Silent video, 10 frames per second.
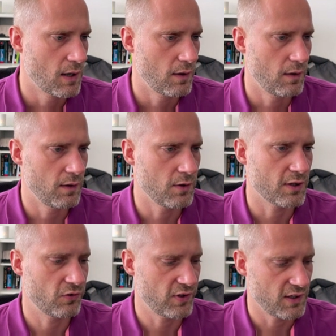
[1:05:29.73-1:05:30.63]
you can
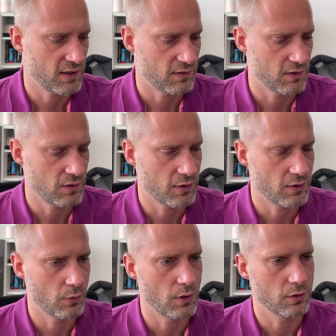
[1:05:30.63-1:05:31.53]
see that you can do
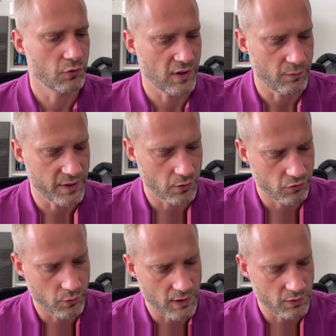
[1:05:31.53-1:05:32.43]
a lot of stuff, because
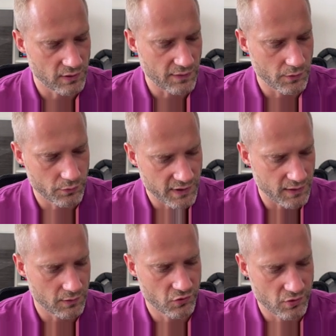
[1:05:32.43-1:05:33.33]
you are not downloading
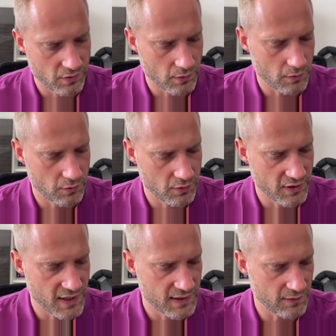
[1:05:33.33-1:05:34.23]
the
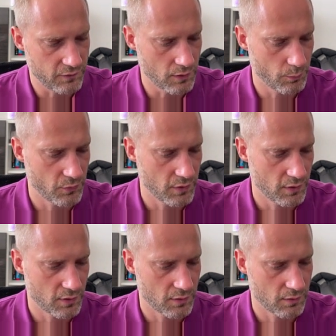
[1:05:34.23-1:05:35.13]
data from
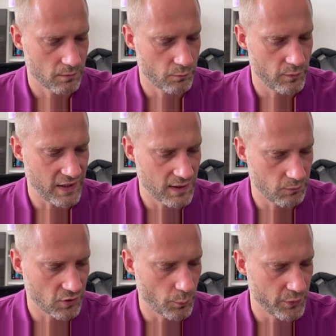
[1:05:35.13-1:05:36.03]
victim's
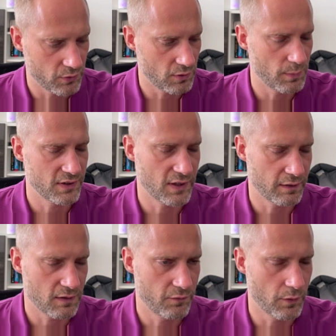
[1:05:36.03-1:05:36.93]
computer but
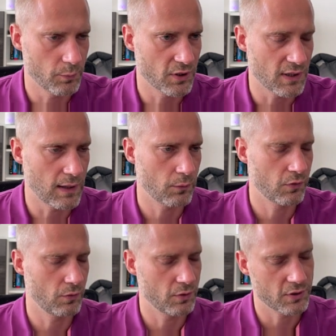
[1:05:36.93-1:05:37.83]
directly from the cloud, so
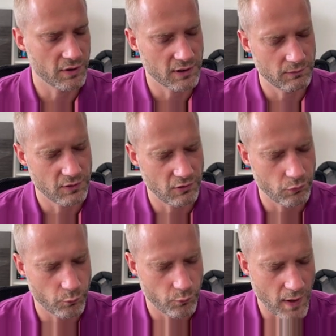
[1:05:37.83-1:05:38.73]
the connectivity is
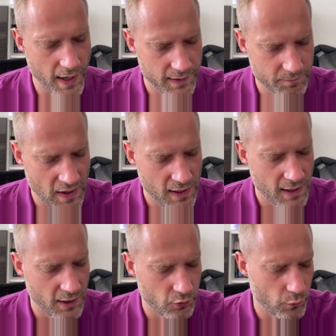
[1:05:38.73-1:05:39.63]
fine.
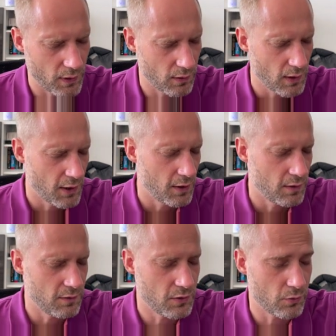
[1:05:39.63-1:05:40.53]
And as well,
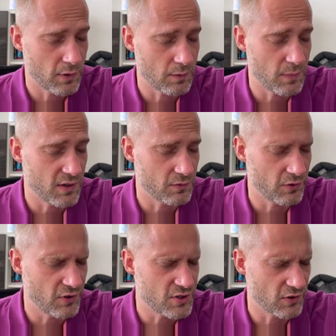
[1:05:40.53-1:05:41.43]
you can be
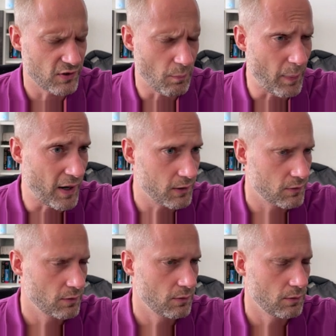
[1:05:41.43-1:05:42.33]
interested just in a part
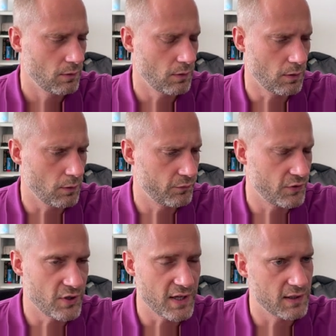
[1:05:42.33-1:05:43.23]
of the
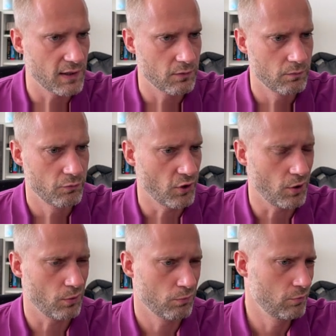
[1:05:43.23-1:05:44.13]
data, so